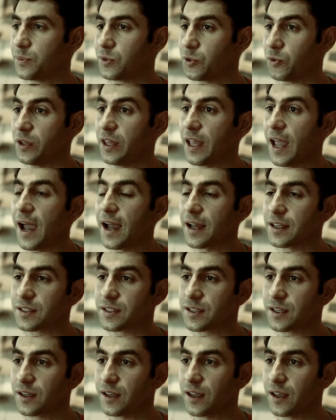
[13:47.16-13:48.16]
To really
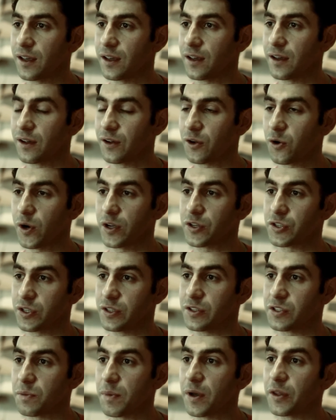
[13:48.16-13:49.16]
ask
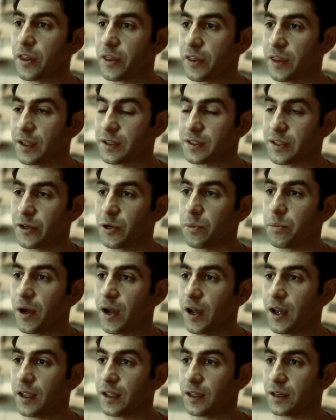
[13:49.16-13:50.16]
questions about the things that you're
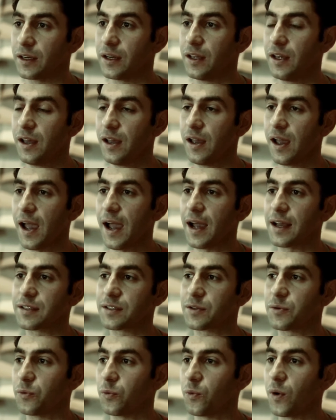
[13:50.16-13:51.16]
buying, and ask
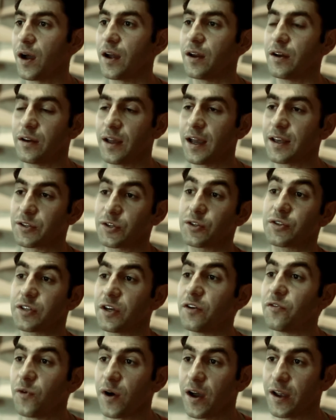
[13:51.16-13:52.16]

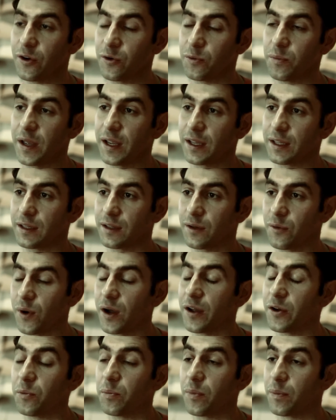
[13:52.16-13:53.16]
yourself why
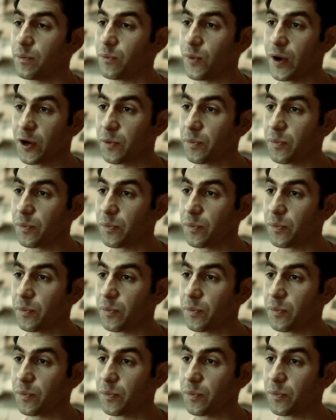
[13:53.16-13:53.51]
you're